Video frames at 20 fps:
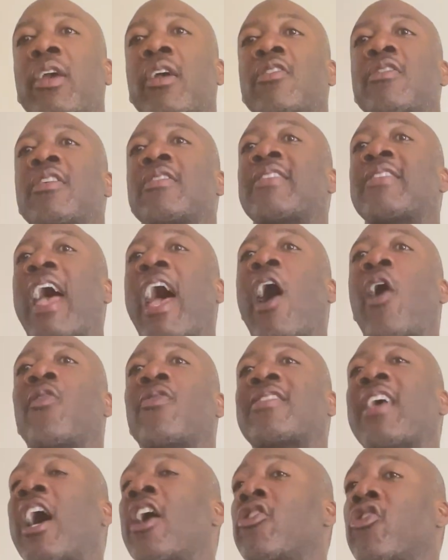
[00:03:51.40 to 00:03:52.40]
just
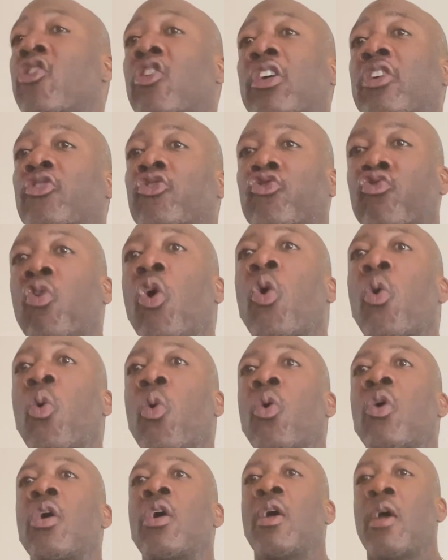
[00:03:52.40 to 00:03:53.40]
outside of your
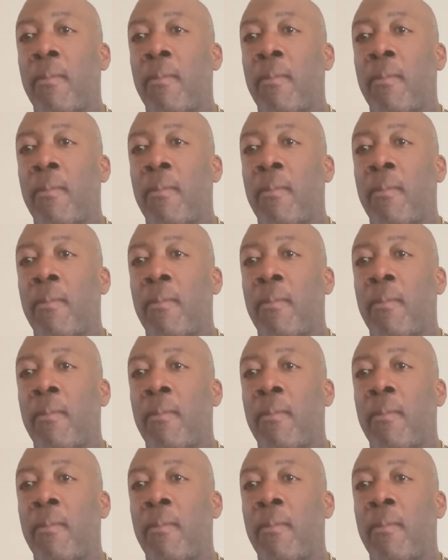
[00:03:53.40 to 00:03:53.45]
control